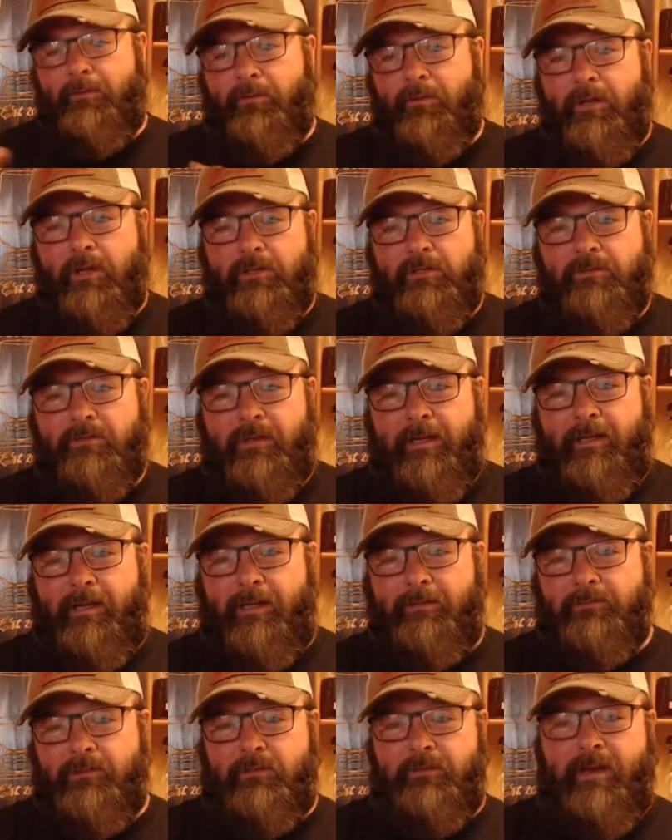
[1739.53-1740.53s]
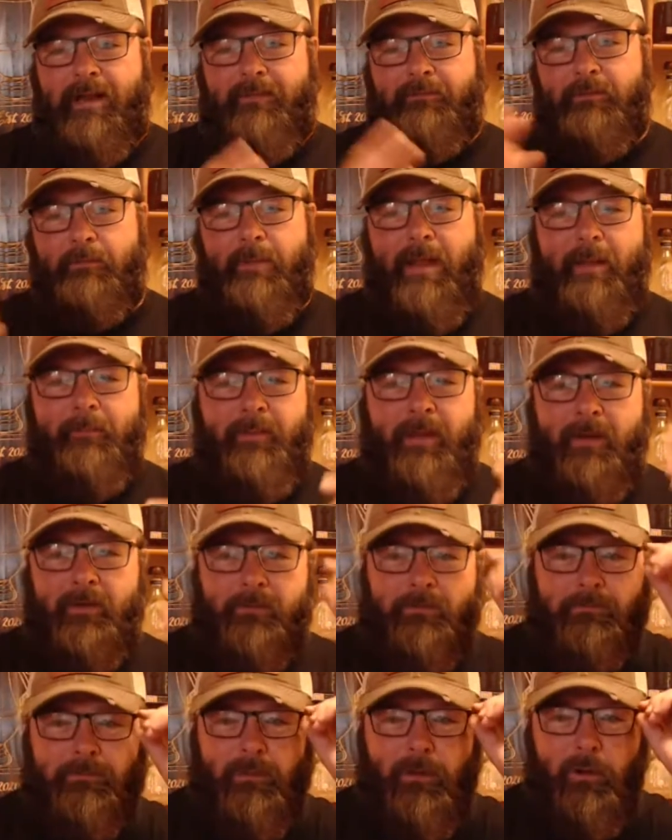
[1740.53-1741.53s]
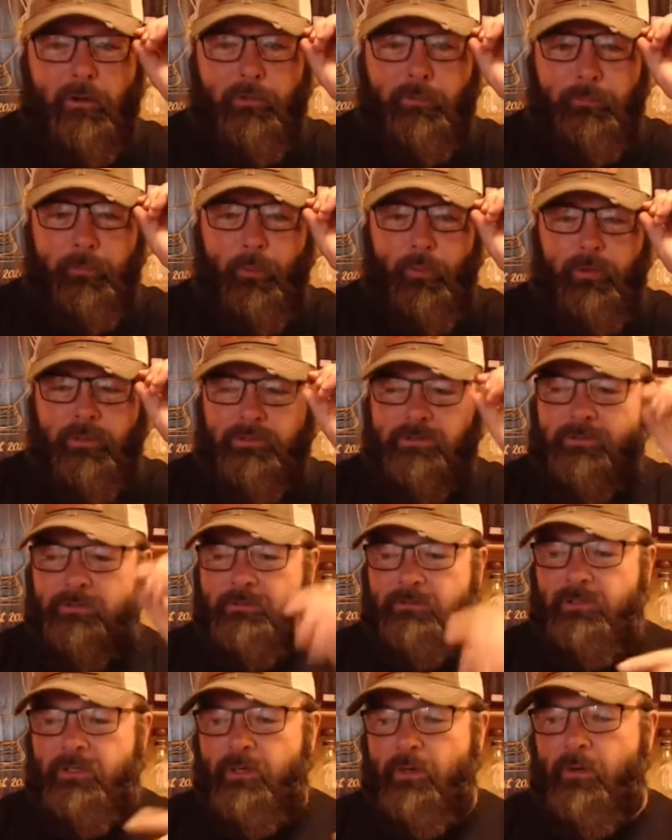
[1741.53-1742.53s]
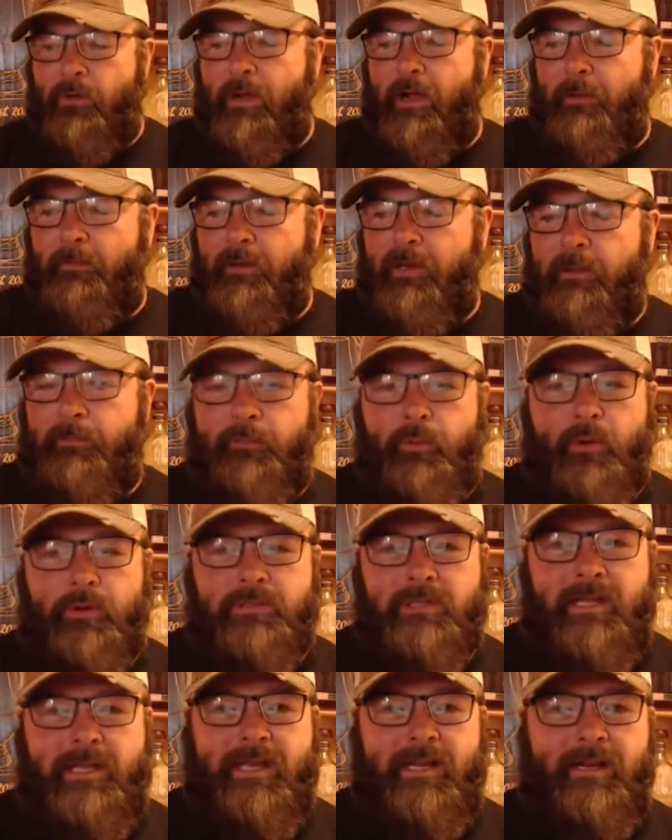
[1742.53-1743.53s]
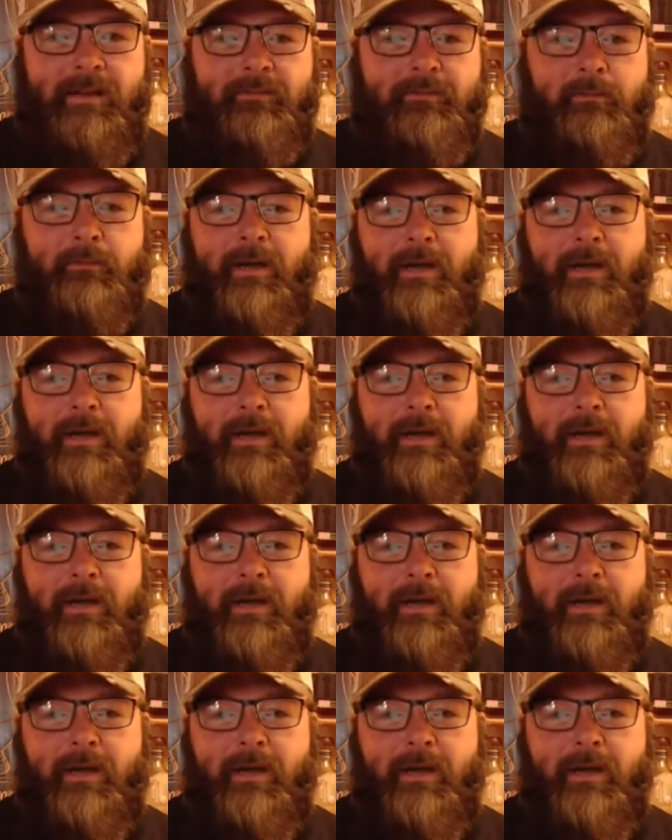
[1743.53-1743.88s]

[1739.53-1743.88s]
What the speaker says: because I literally have to map out all the pours to know how many pours I get out of a